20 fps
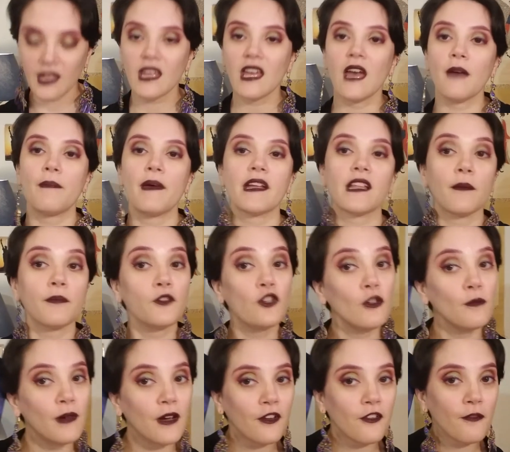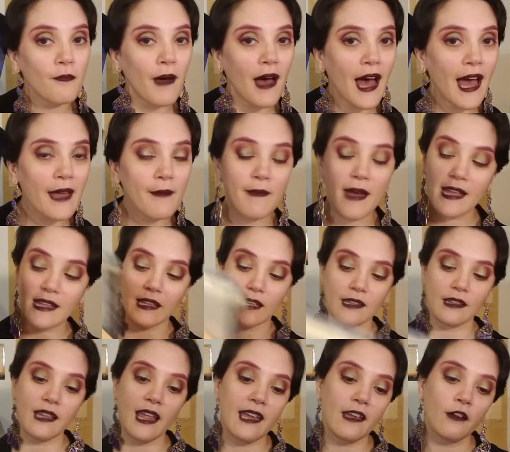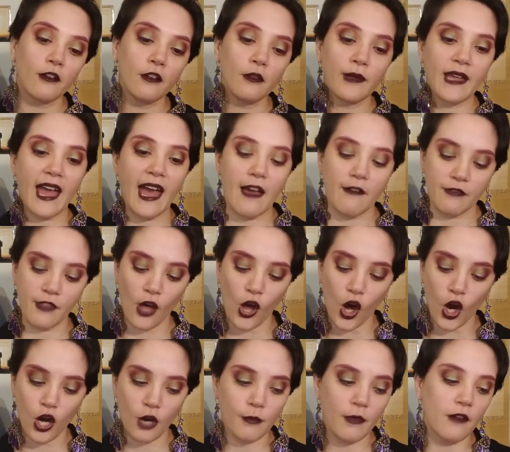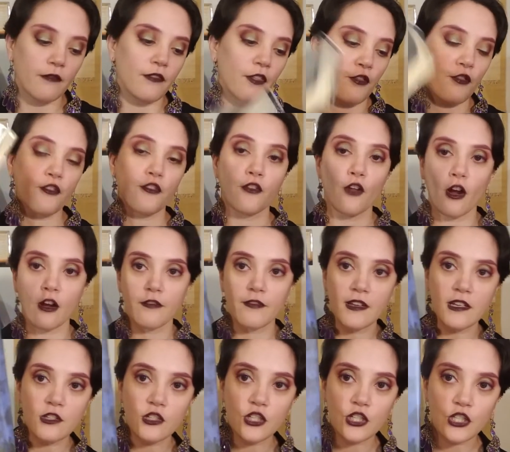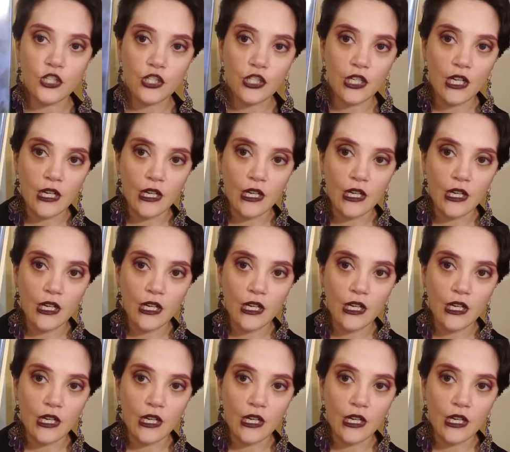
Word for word: I picked up two books by Madeline L'Engle. We have The Arm of the Starfish,